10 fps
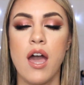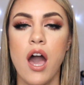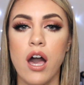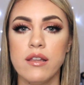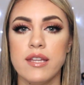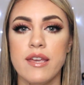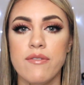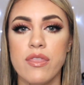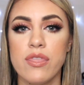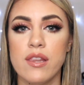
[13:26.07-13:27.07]
I'll
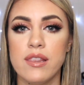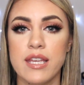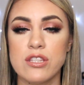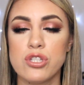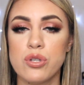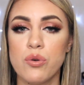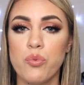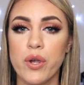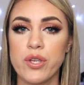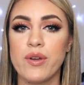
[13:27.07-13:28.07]
leave the link to
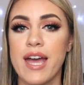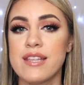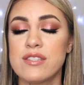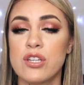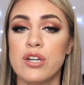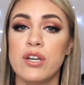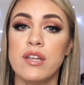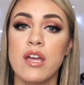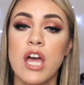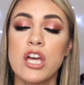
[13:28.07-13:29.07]
where you guys could